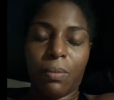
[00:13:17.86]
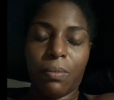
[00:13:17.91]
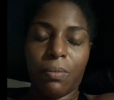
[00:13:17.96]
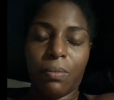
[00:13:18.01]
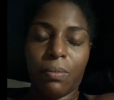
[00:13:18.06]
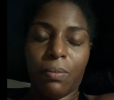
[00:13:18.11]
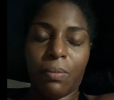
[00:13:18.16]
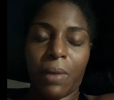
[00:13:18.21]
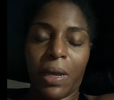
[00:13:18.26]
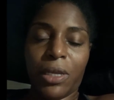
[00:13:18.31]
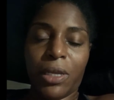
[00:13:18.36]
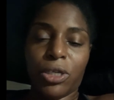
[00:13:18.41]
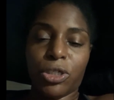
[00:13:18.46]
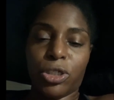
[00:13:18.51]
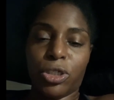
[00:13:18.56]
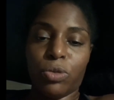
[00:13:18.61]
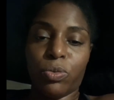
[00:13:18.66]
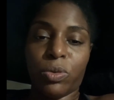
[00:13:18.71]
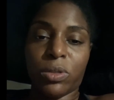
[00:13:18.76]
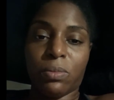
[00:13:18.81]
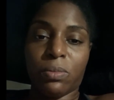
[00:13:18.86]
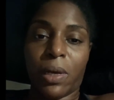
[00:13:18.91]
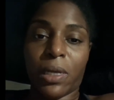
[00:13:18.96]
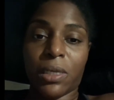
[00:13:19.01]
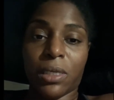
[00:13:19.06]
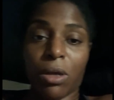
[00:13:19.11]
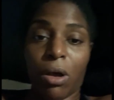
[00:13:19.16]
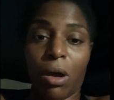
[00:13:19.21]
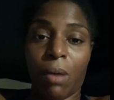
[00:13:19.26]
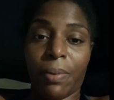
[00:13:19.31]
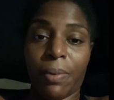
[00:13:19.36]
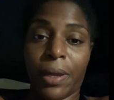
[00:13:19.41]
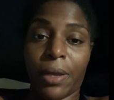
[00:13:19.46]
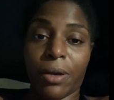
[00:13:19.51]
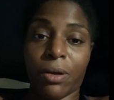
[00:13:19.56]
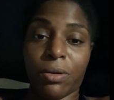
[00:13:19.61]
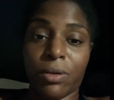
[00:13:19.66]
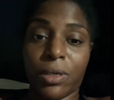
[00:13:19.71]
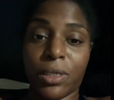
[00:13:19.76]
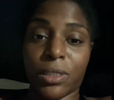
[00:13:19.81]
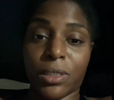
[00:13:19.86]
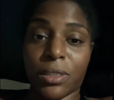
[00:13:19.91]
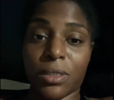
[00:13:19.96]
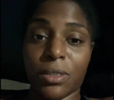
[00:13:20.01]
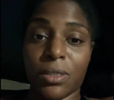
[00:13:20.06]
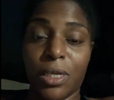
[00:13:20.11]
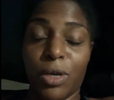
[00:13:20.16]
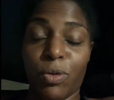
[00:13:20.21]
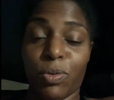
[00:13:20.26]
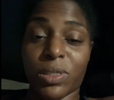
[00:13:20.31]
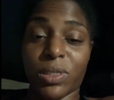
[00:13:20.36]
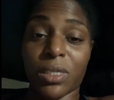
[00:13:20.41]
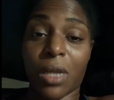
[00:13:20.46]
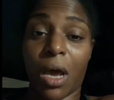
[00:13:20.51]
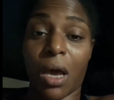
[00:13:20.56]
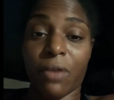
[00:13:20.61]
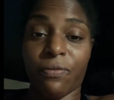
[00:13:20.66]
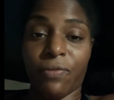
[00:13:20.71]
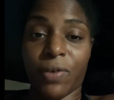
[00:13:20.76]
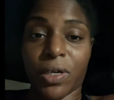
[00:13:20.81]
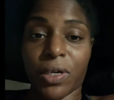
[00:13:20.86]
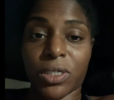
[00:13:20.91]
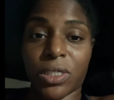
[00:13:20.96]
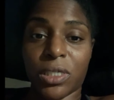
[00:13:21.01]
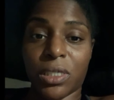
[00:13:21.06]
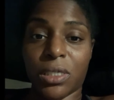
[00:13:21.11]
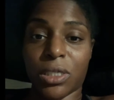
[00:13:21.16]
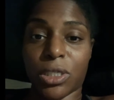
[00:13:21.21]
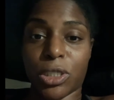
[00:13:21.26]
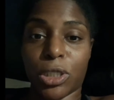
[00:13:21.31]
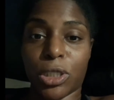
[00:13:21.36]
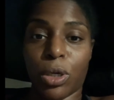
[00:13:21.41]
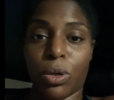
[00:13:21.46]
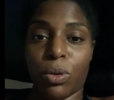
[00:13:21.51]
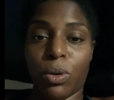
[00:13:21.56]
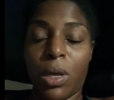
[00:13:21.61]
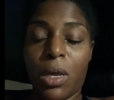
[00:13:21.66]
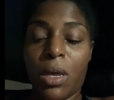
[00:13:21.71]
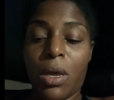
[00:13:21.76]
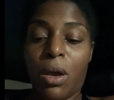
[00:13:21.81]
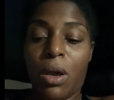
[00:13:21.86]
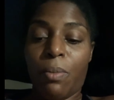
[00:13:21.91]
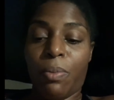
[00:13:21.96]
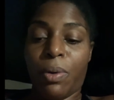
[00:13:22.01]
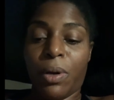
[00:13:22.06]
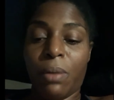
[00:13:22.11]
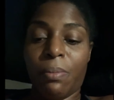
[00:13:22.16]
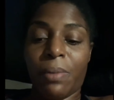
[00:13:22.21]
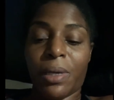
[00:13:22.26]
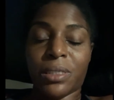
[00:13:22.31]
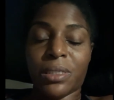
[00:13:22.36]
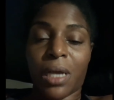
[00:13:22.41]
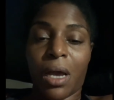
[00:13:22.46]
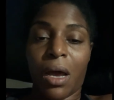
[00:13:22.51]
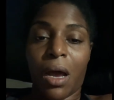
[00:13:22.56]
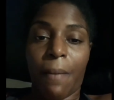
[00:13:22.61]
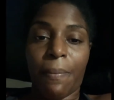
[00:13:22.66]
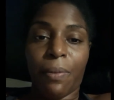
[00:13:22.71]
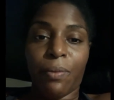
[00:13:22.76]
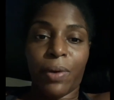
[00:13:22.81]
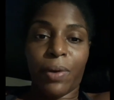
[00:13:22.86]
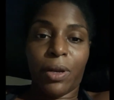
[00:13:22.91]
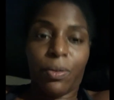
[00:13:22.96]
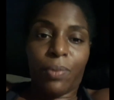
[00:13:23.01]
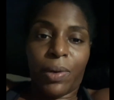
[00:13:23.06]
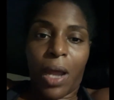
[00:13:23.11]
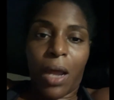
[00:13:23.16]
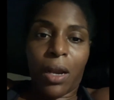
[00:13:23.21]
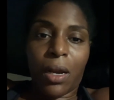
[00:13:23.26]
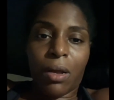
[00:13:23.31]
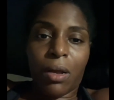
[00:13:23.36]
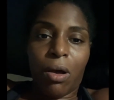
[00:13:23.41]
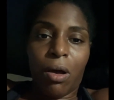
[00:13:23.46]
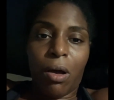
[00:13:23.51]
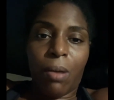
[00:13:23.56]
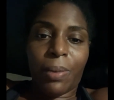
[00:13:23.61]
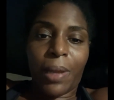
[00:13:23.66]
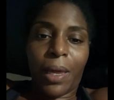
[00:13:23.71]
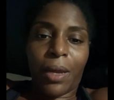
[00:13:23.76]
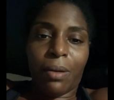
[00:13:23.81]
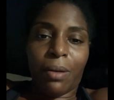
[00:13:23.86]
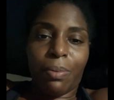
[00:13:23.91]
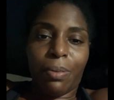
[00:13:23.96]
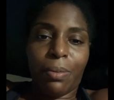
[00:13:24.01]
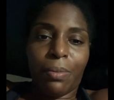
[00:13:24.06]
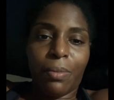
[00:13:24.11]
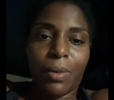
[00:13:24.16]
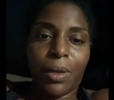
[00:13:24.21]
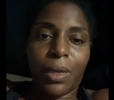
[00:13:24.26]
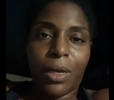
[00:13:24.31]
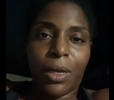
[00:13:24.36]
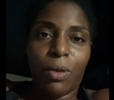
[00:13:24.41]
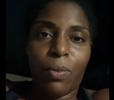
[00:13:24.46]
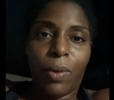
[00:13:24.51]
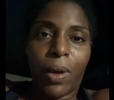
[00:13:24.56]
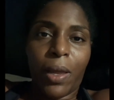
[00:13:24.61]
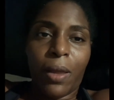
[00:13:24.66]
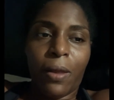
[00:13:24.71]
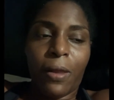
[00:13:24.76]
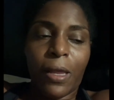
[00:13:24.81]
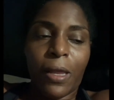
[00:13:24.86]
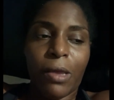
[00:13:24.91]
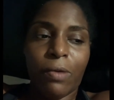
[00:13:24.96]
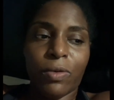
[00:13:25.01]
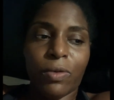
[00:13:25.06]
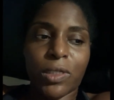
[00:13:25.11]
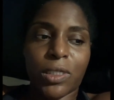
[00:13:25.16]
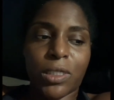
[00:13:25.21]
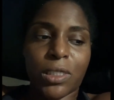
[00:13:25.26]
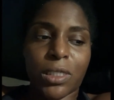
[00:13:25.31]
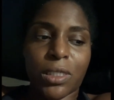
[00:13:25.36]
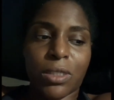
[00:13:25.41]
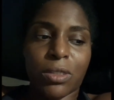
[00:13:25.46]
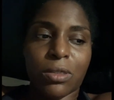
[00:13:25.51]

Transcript: my issue was my gallbladder was non-functioning, so pretty much I operated without a gallbladder anyway. It was just